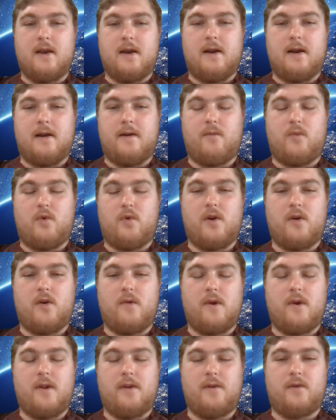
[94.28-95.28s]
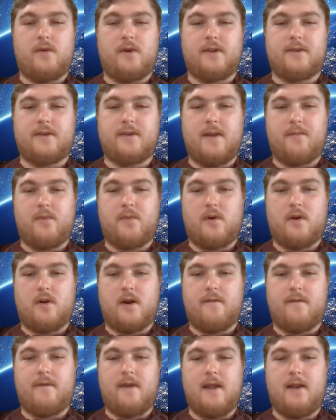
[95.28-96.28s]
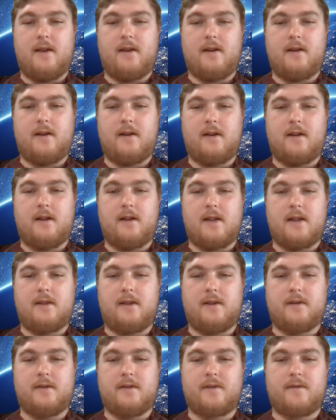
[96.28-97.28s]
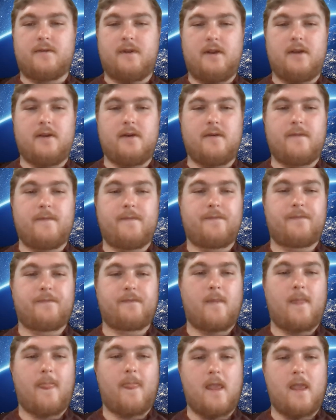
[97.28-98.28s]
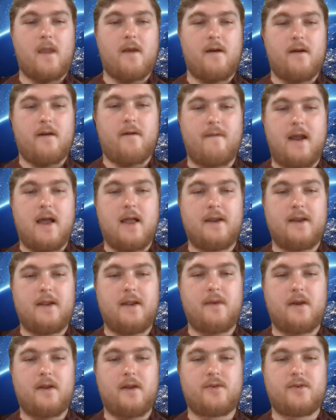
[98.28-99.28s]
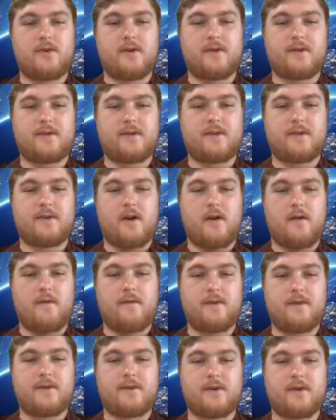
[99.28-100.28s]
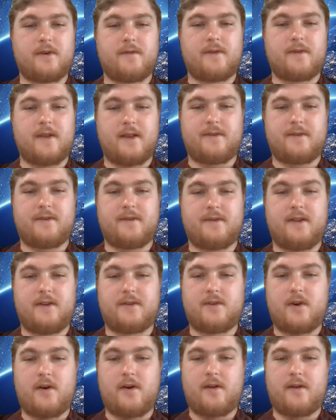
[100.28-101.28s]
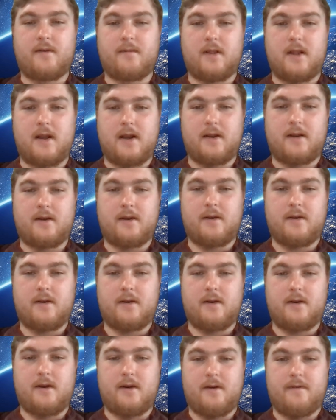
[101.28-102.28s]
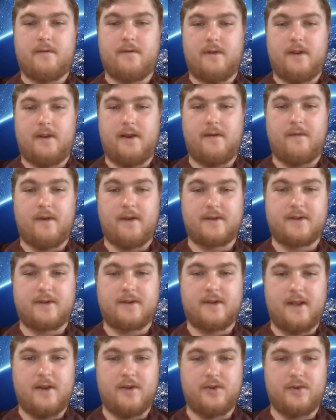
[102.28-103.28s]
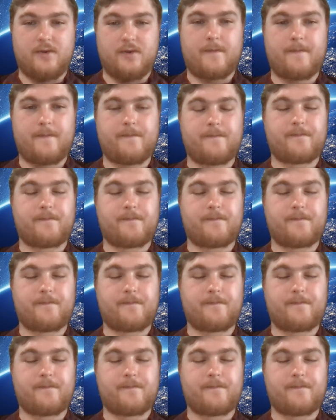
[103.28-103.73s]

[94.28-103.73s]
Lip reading: We'll go into an example of that at the end of this video. A valid email address often serves as the starting block of an investigation.